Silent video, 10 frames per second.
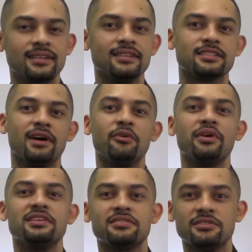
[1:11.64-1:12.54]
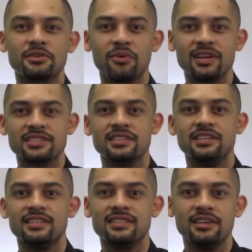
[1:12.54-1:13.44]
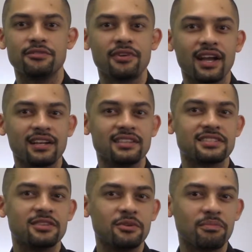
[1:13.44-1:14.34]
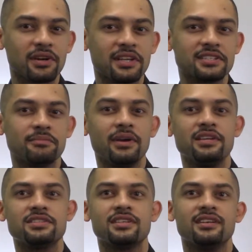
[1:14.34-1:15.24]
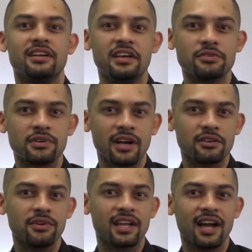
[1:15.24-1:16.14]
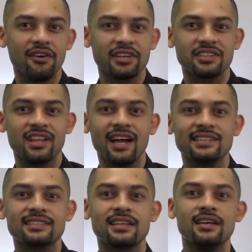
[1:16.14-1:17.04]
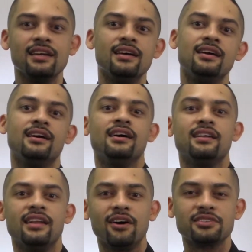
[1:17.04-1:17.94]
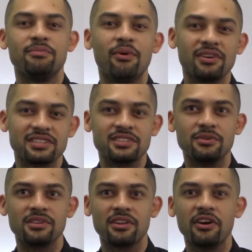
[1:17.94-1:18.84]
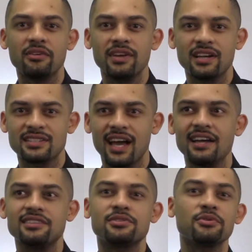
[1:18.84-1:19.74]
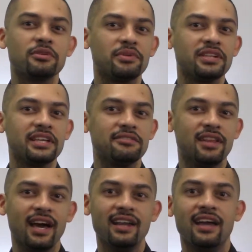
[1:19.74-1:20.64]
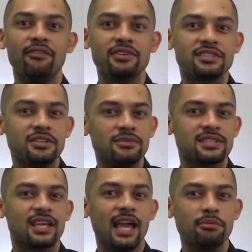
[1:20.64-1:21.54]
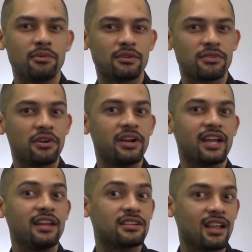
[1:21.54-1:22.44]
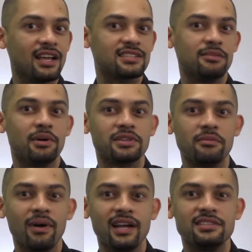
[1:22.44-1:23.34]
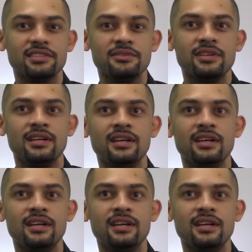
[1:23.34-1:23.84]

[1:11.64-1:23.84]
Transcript: So my research question is the effect on student participation in an introductory accounting class. Now it's important to student learning because I truly believe that every student's capable of learning any class they put their mind to.